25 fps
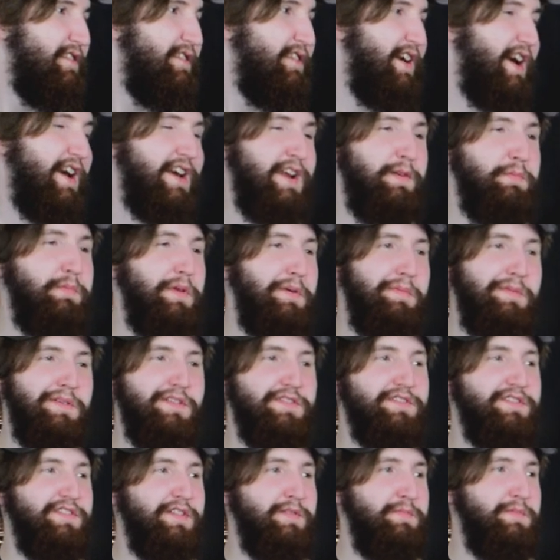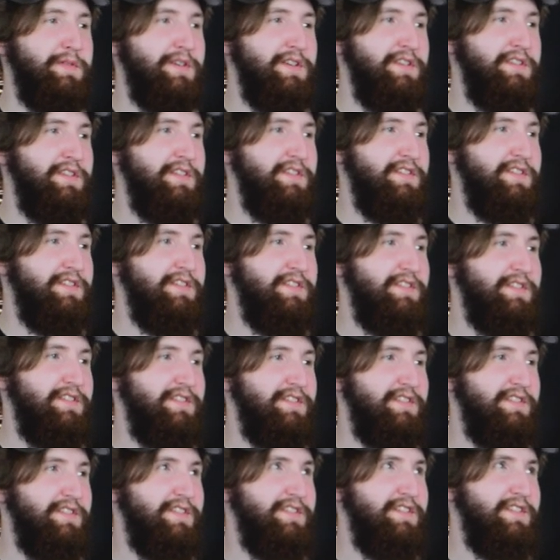I gotta blame it on someone. Well, blame
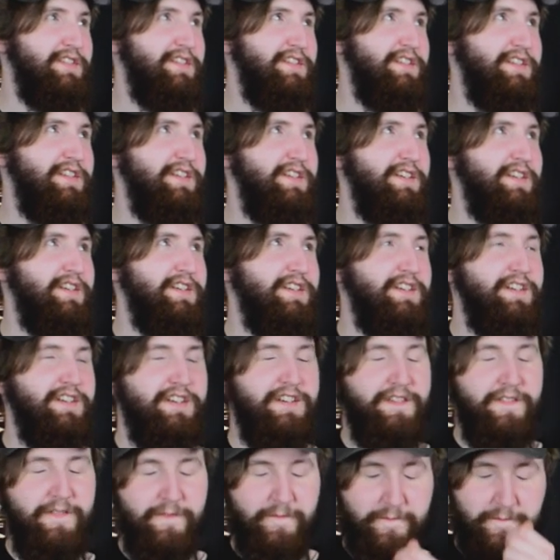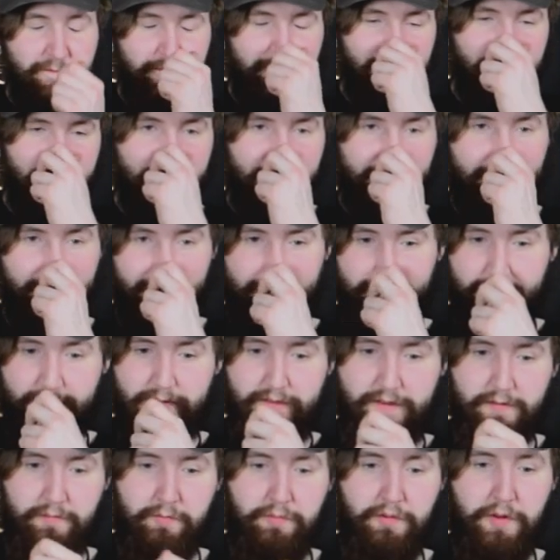it on Dunkin's or the bad coffee.
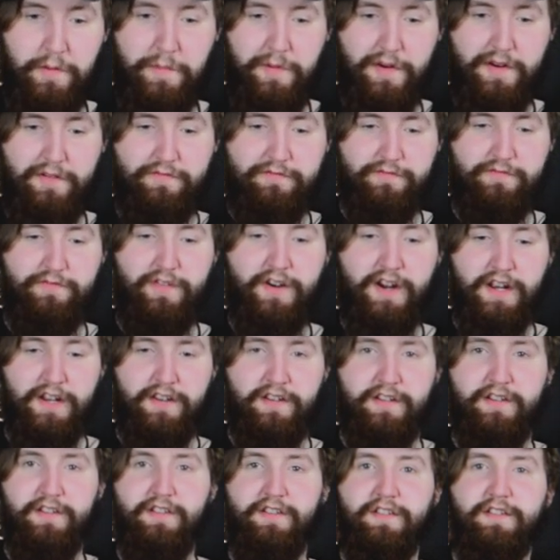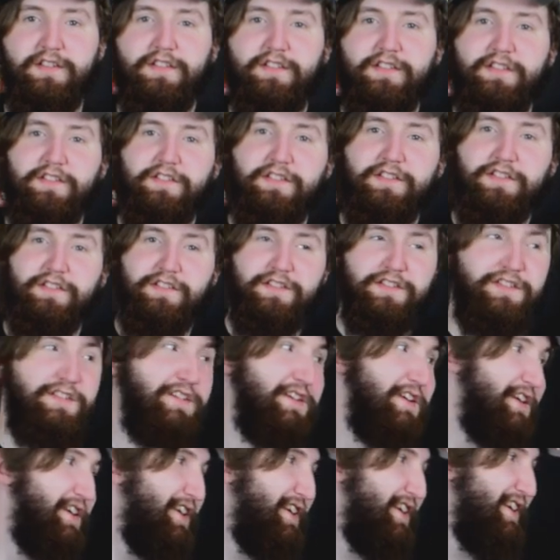I'm blaming it on Fred. Don't believe
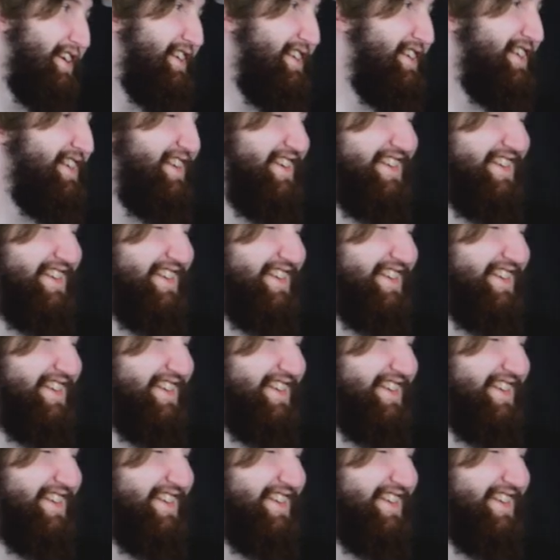in our friend.